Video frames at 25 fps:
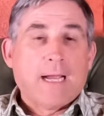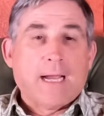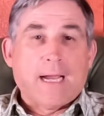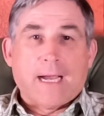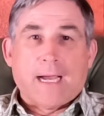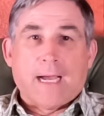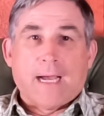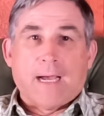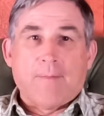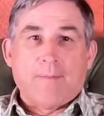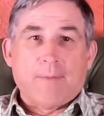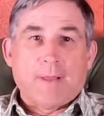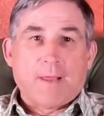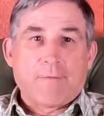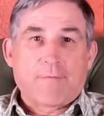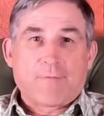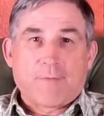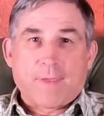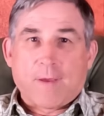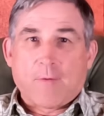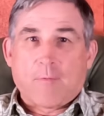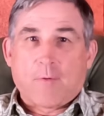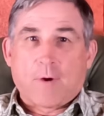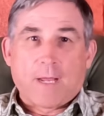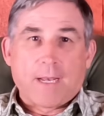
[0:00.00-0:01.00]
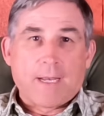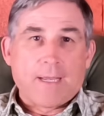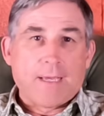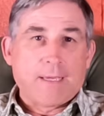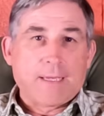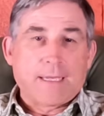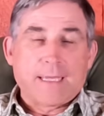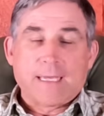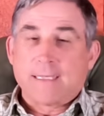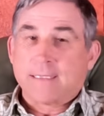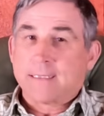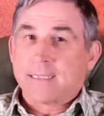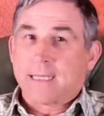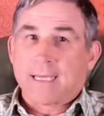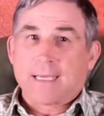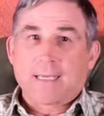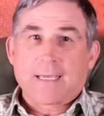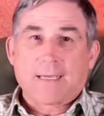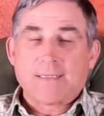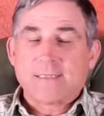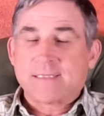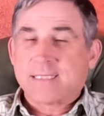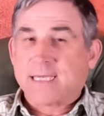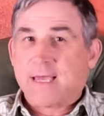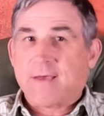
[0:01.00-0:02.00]
if they want to get, like
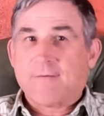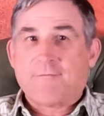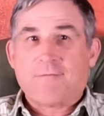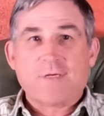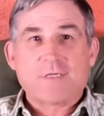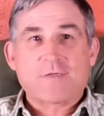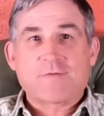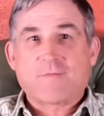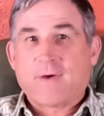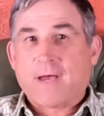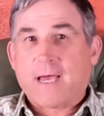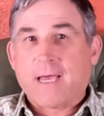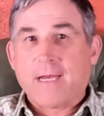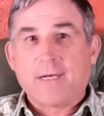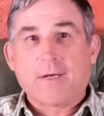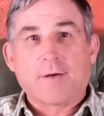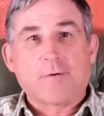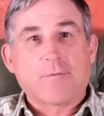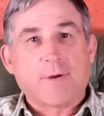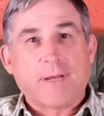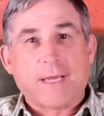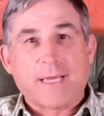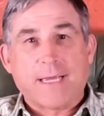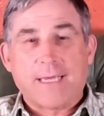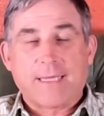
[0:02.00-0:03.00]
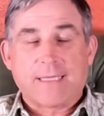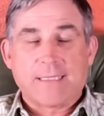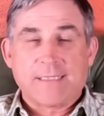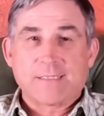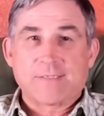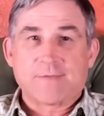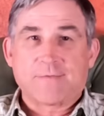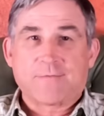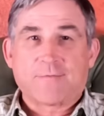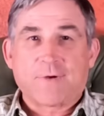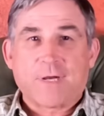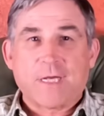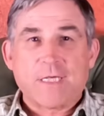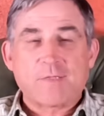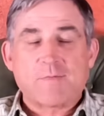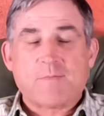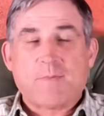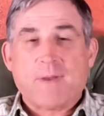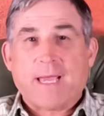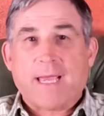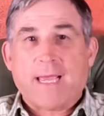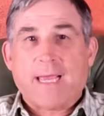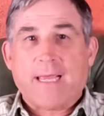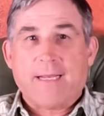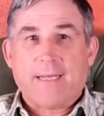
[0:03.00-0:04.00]
I say, a fish finder rig and some fresh
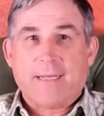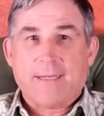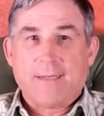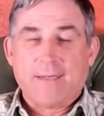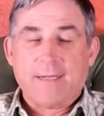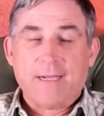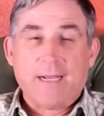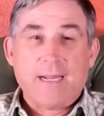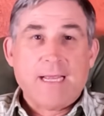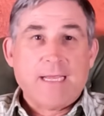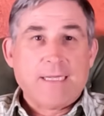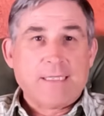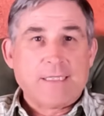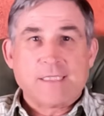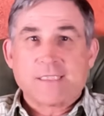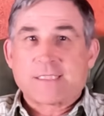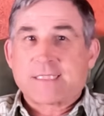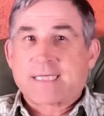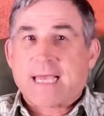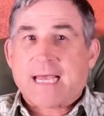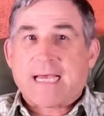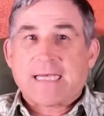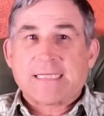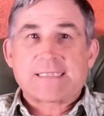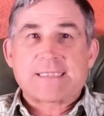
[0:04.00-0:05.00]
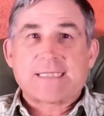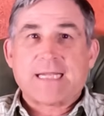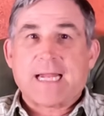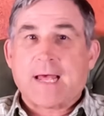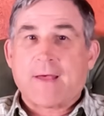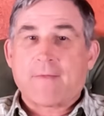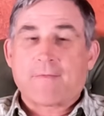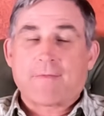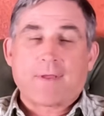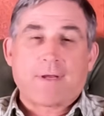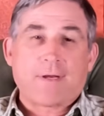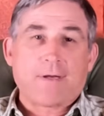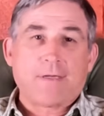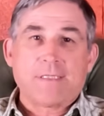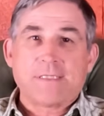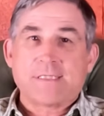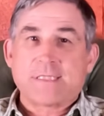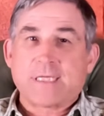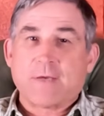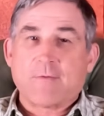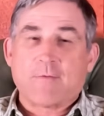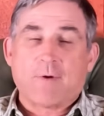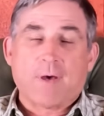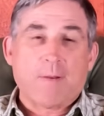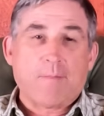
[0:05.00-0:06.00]
bait and just cast it out there and
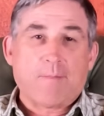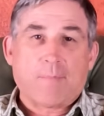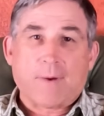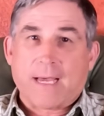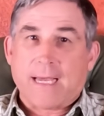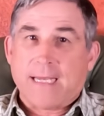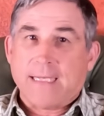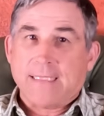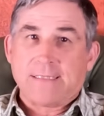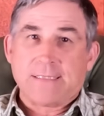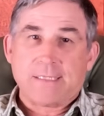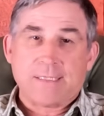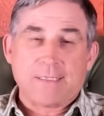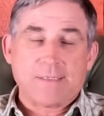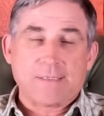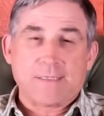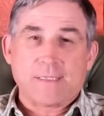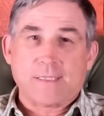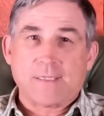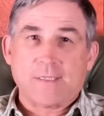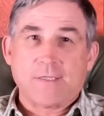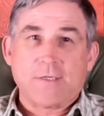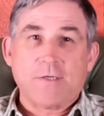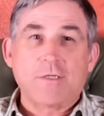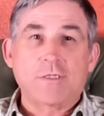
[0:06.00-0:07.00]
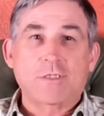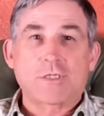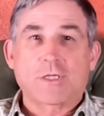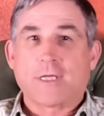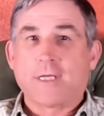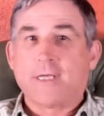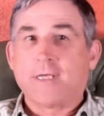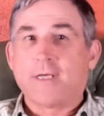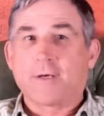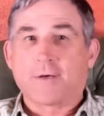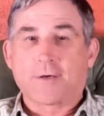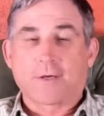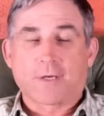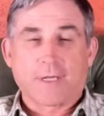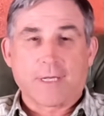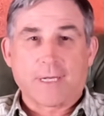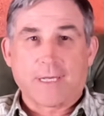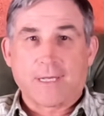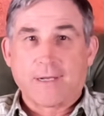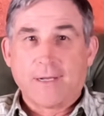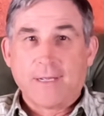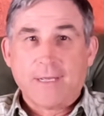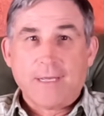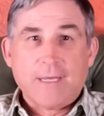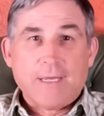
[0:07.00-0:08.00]
see what bites. Usually you're
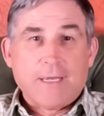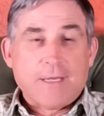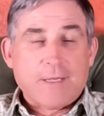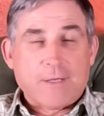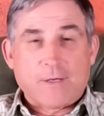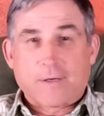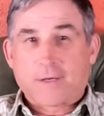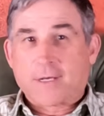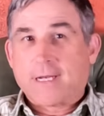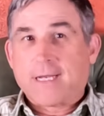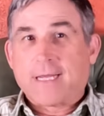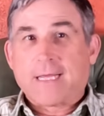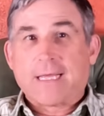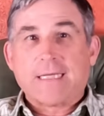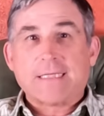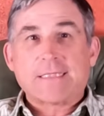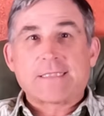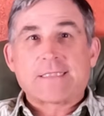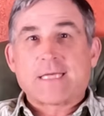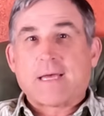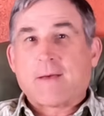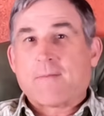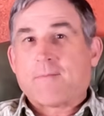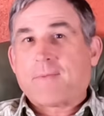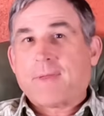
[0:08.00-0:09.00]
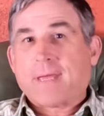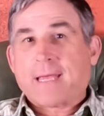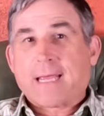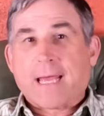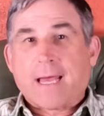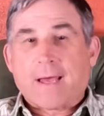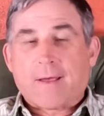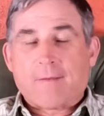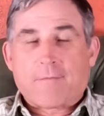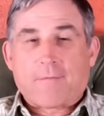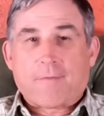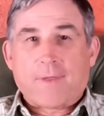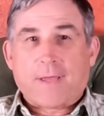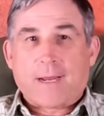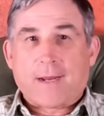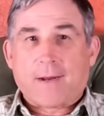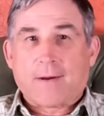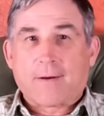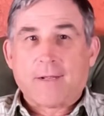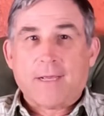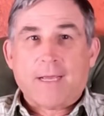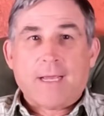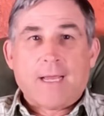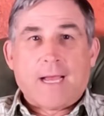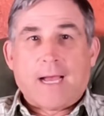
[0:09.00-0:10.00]
gonna get something out
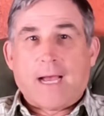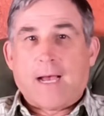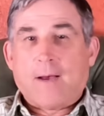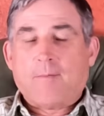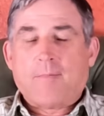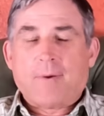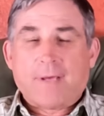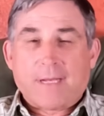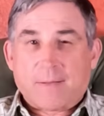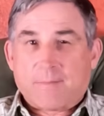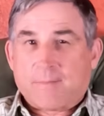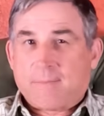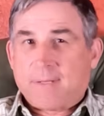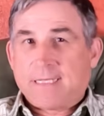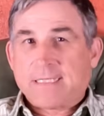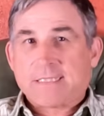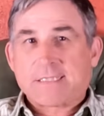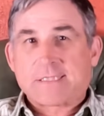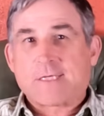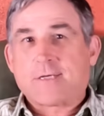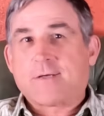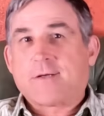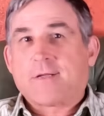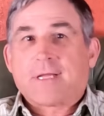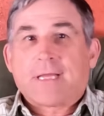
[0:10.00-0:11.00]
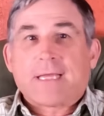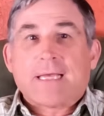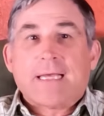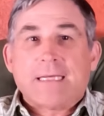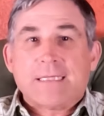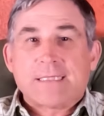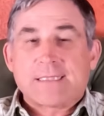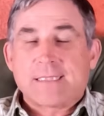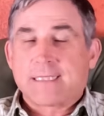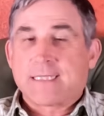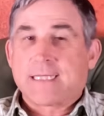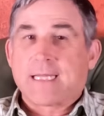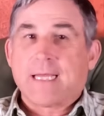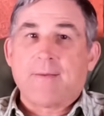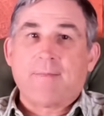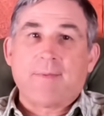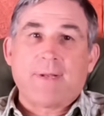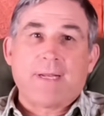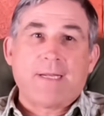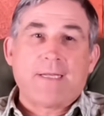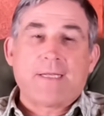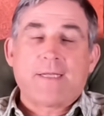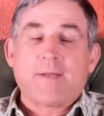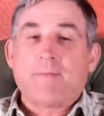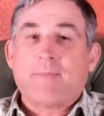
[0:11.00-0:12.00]
there, but it certainly isn't
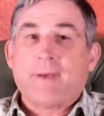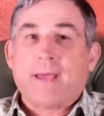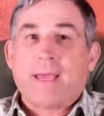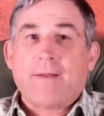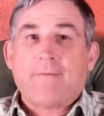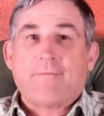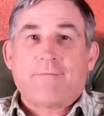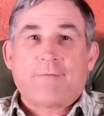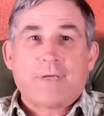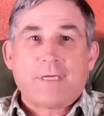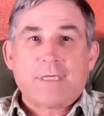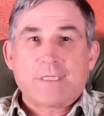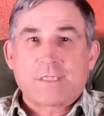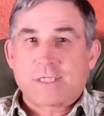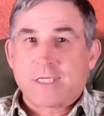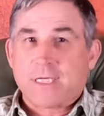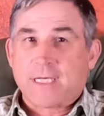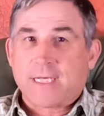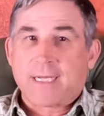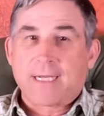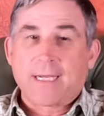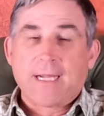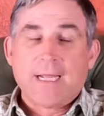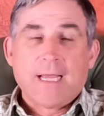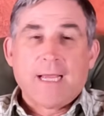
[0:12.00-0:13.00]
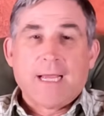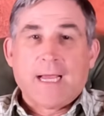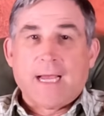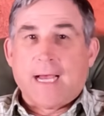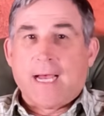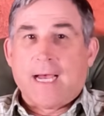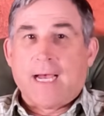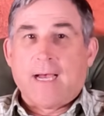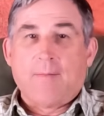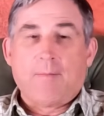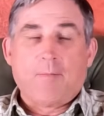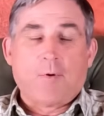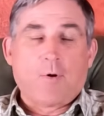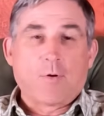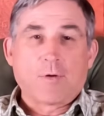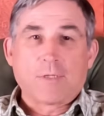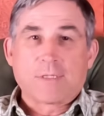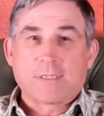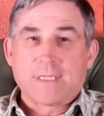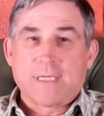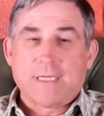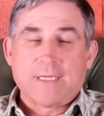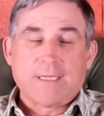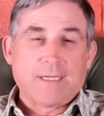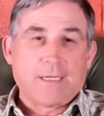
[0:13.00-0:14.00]
limited to bait fishing or
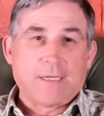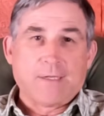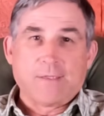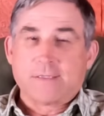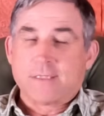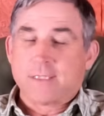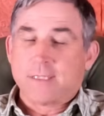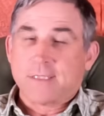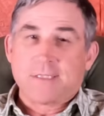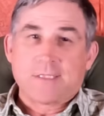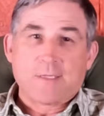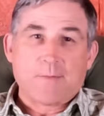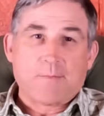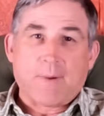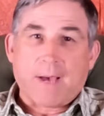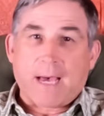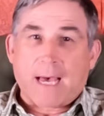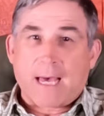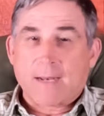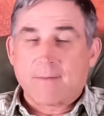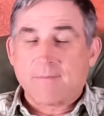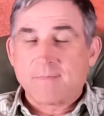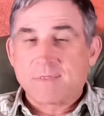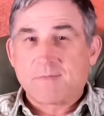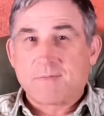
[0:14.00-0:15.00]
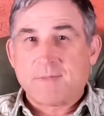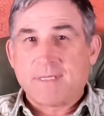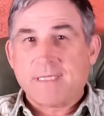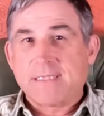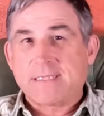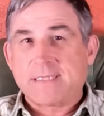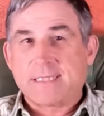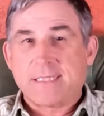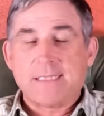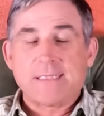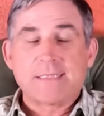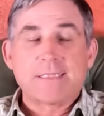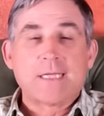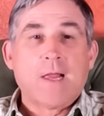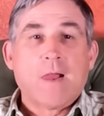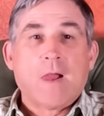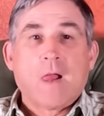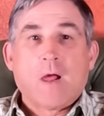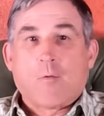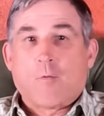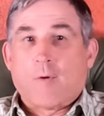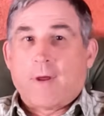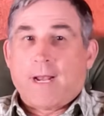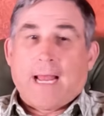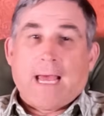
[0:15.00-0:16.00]
to bottom species.
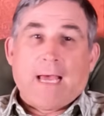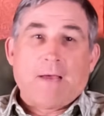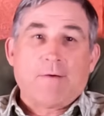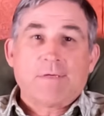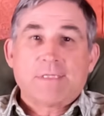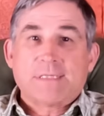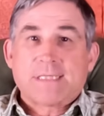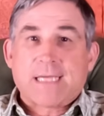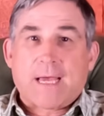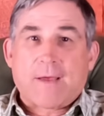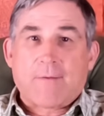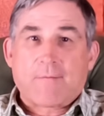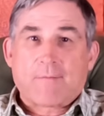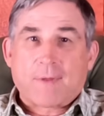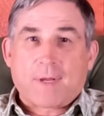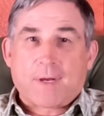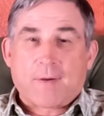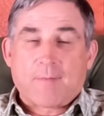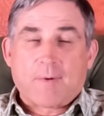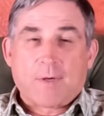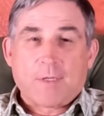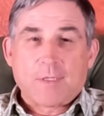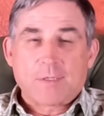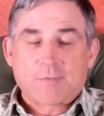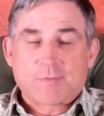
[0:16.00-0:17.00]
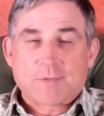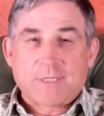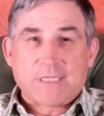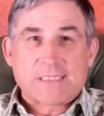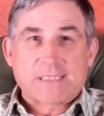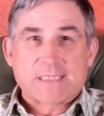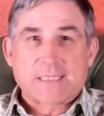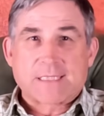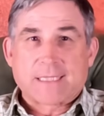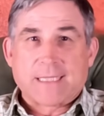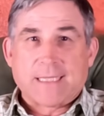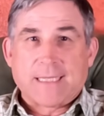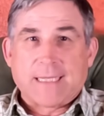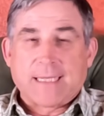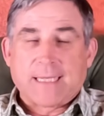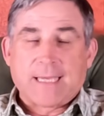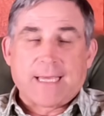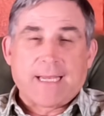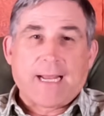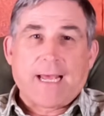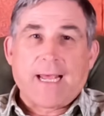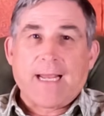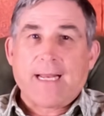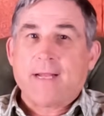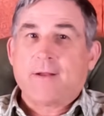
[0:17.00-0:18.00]
When I was out there most recently,
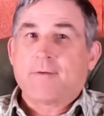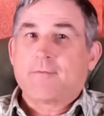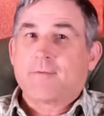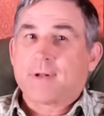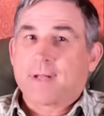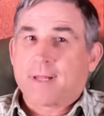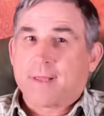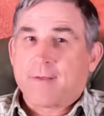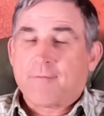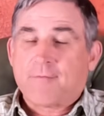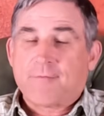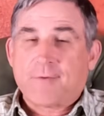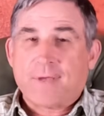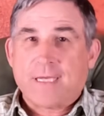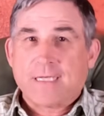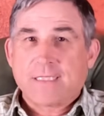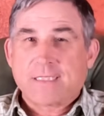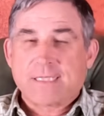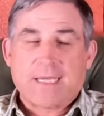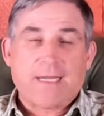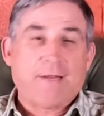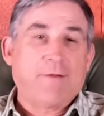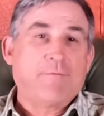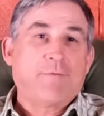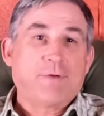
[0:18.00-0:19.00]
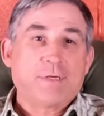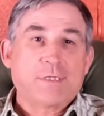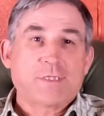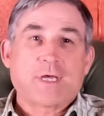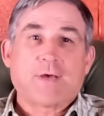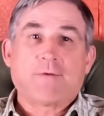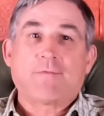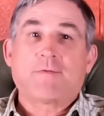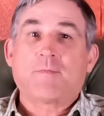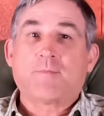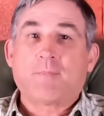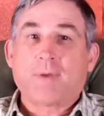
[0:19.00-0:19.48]
again, I didn't really fish. I didn't fish off the